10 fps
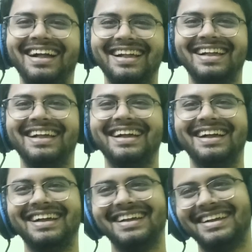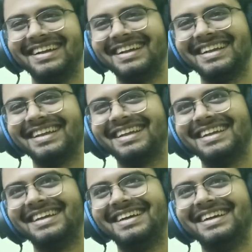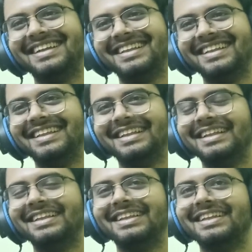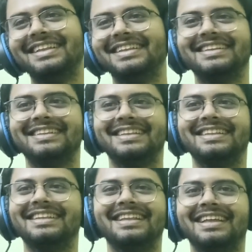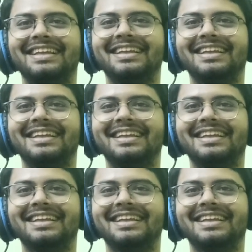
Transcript: (no one is talking)